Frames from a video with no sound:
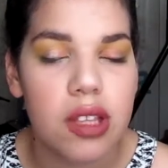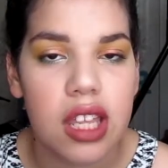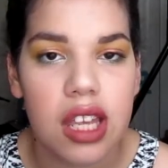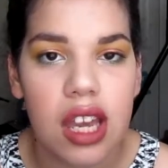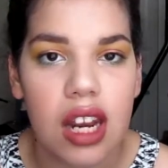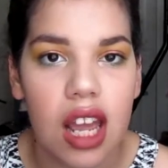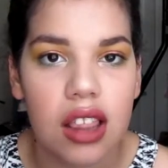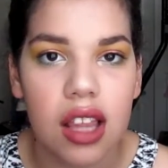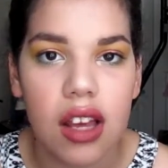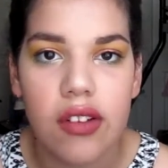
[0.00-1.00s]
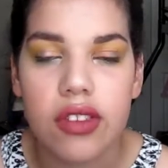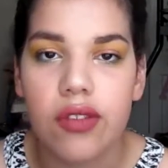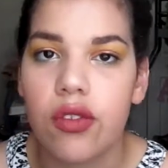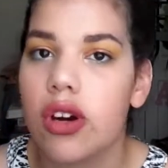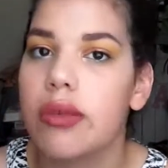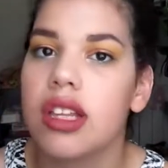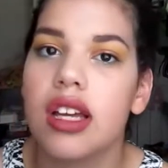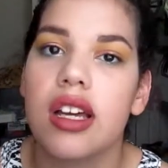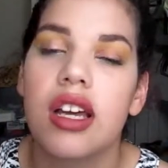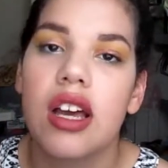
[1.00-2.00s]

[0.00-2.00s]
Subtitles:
but then again, I love the formula